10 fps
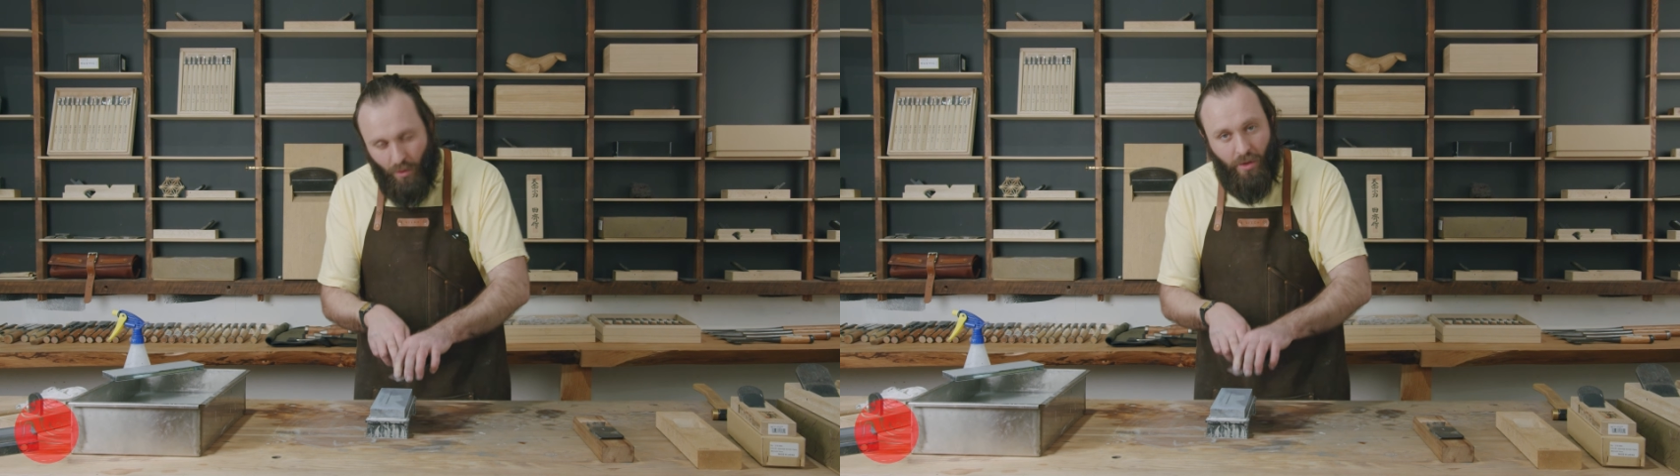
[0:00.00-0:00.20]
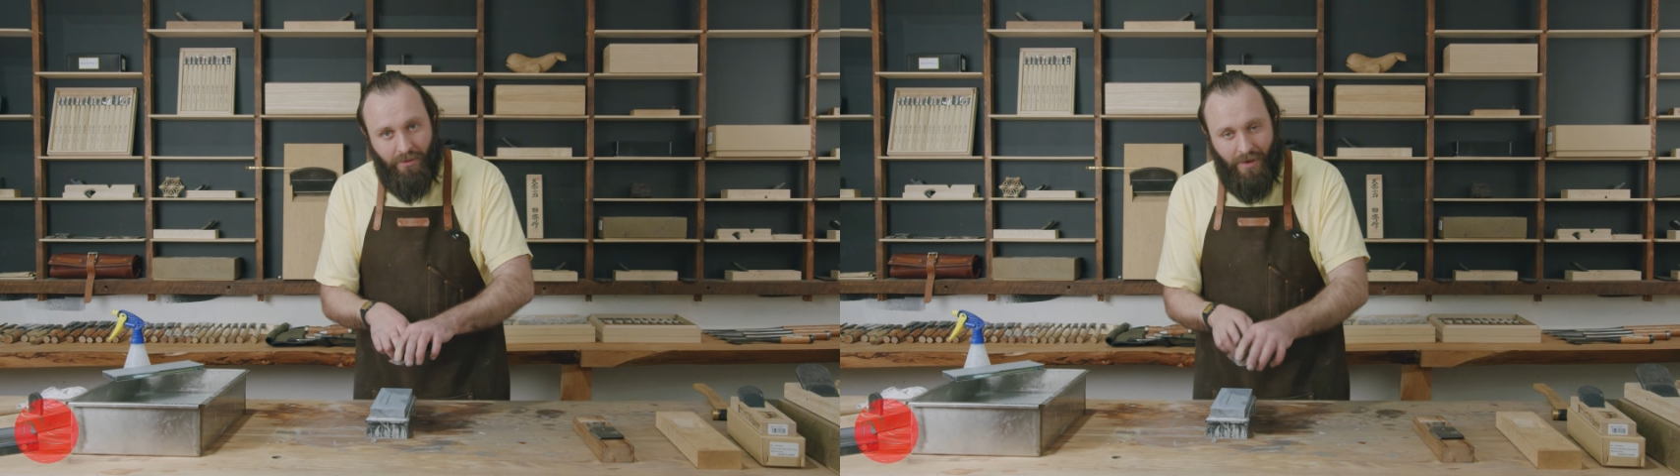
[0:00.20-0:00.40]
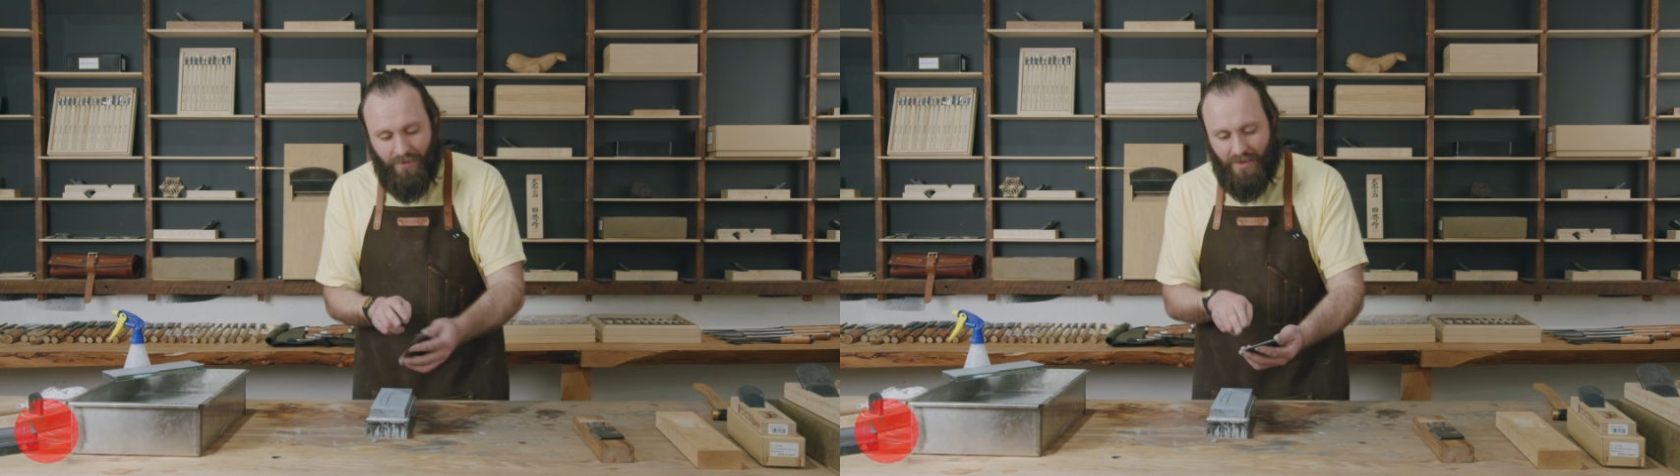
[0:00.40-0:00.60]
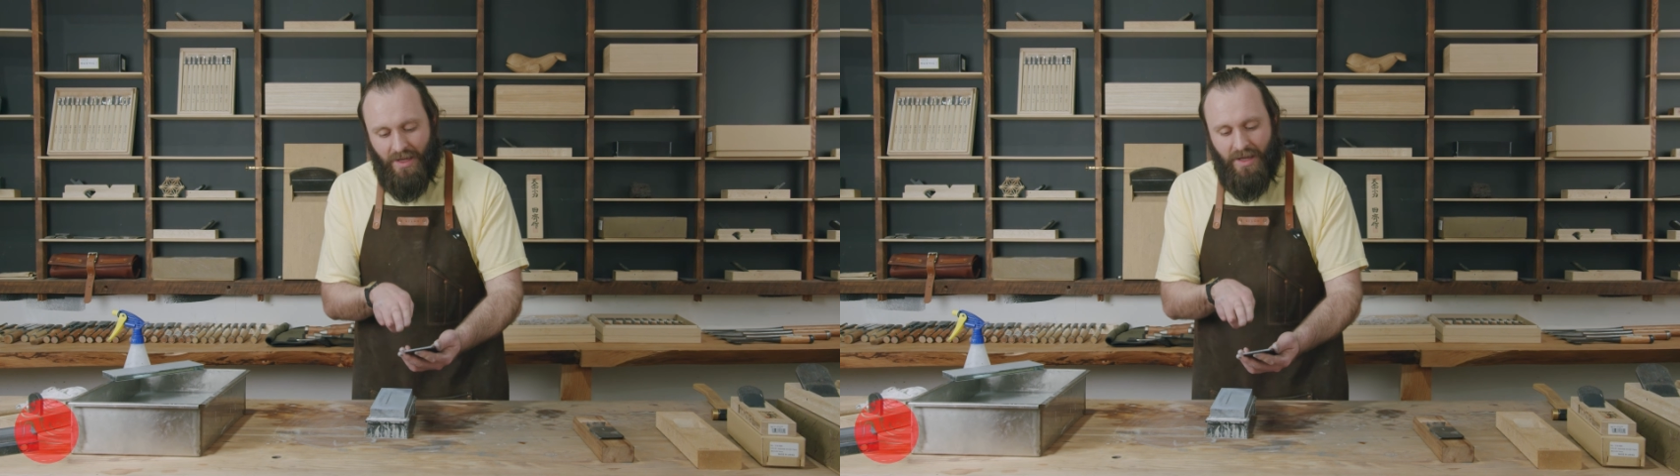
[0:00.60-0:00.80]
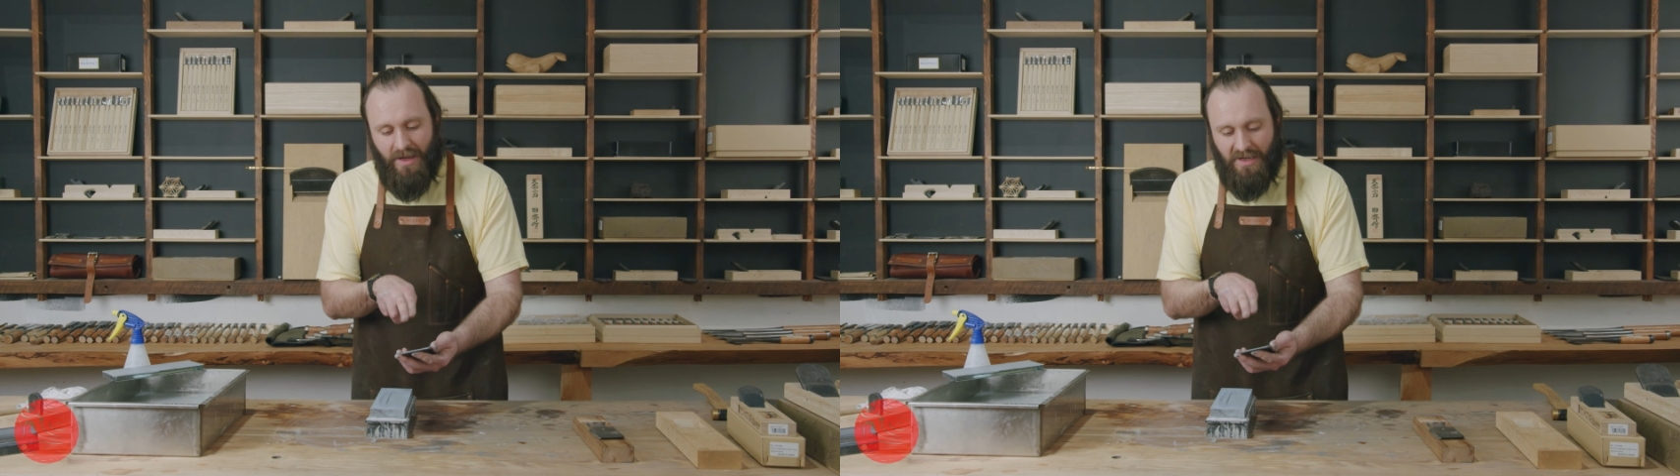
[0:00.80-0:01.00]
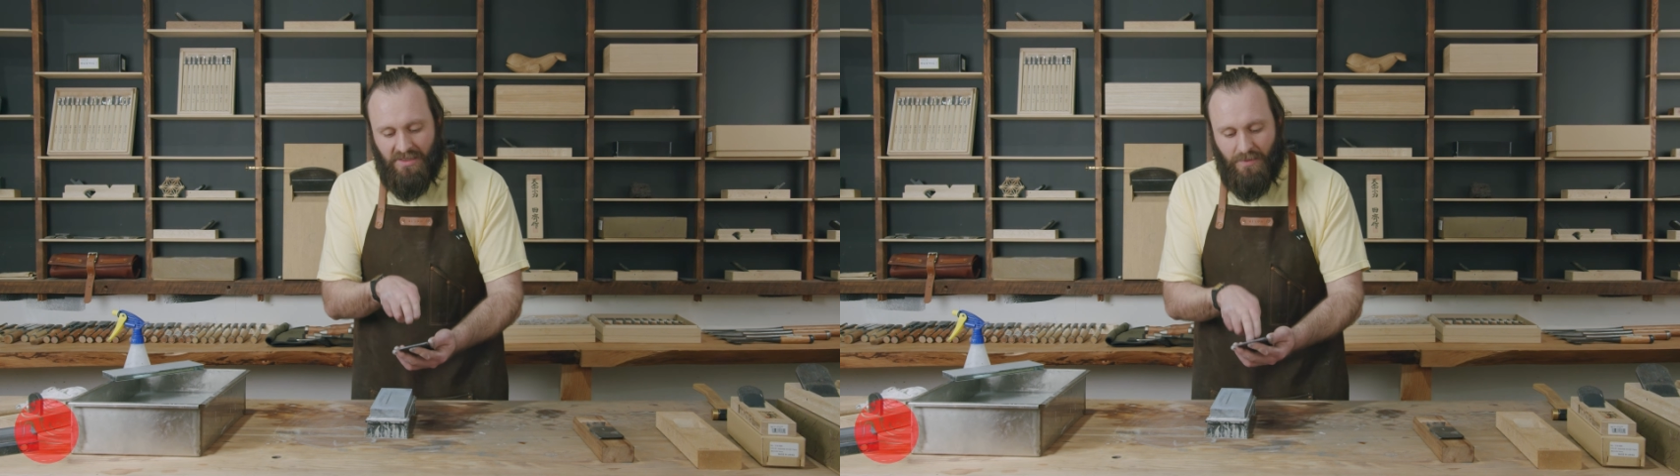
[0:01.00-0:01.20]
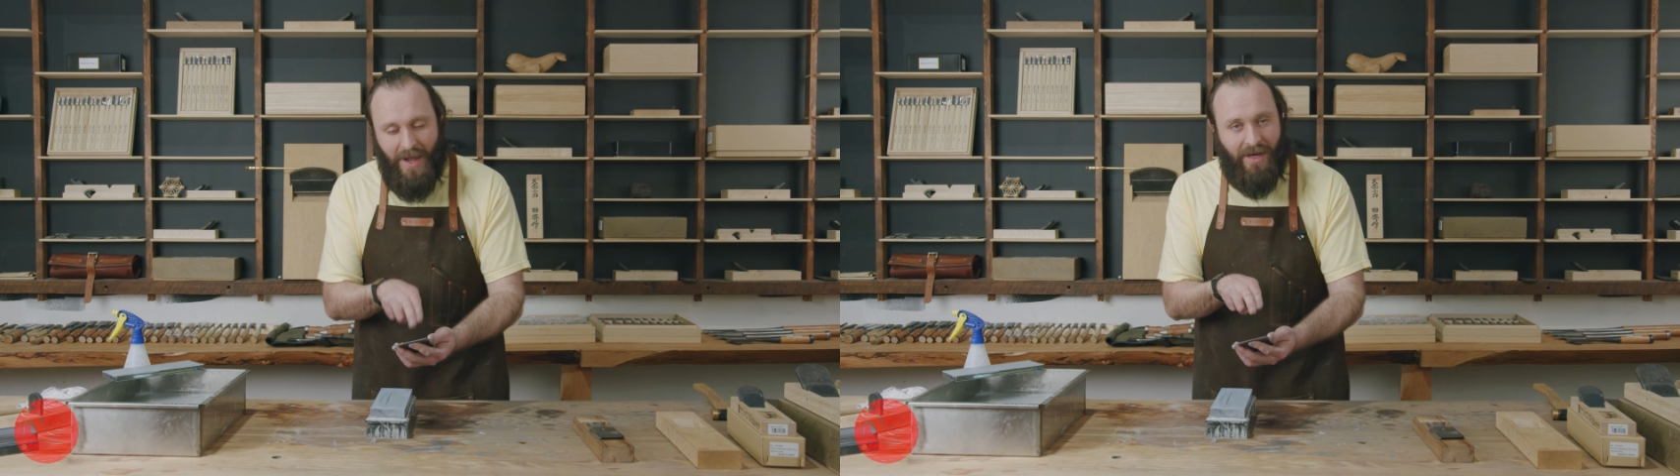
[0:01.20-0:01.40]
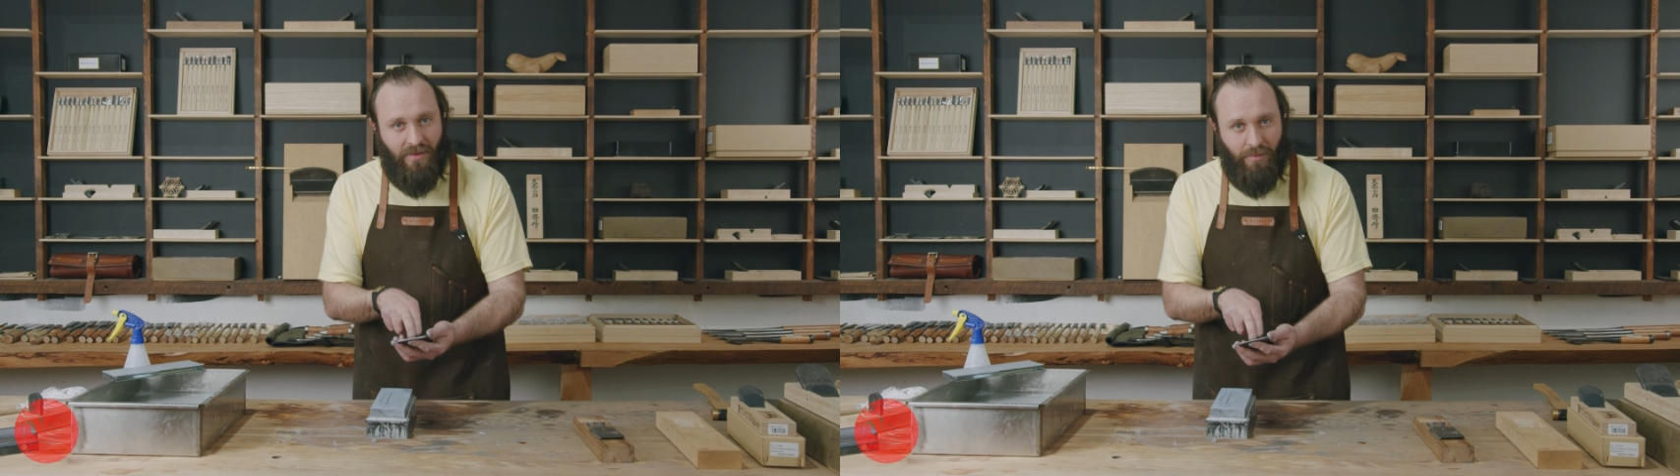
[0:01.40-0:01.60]
all your effort into the
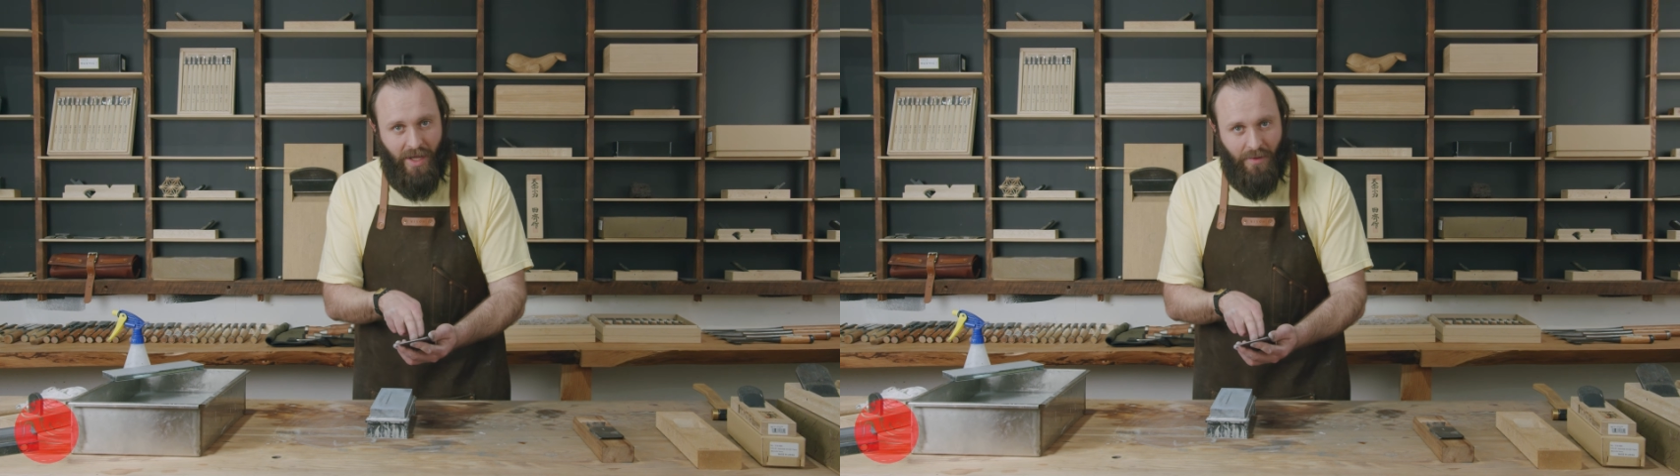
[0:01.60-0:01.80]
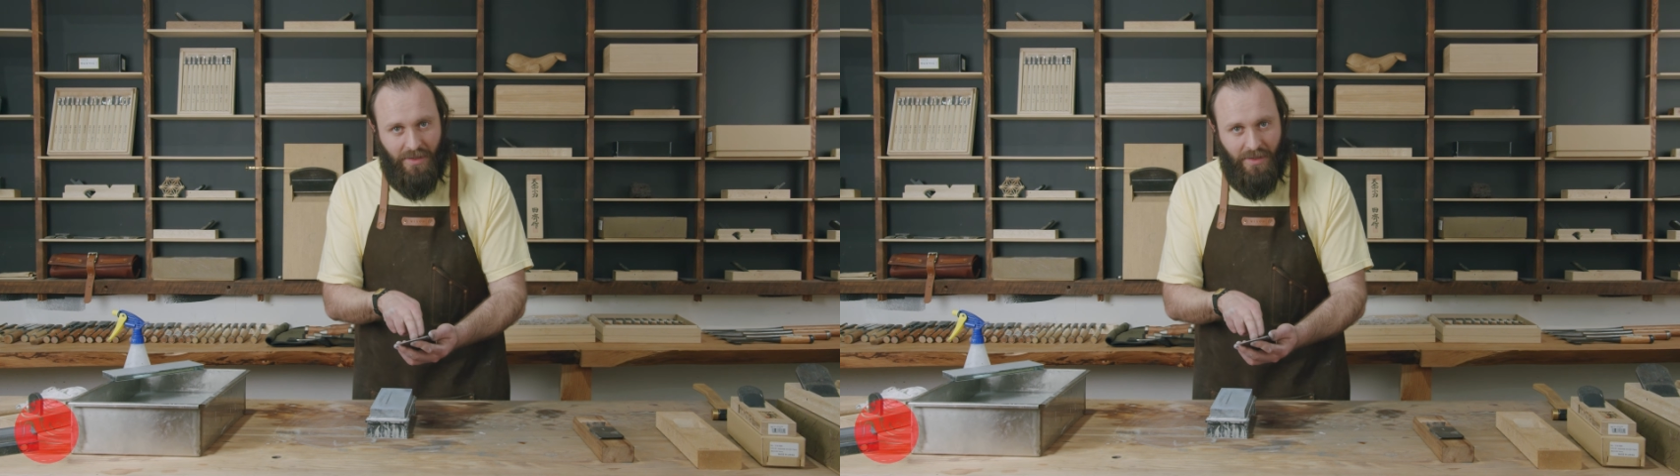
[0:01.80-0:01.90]
back of the blade.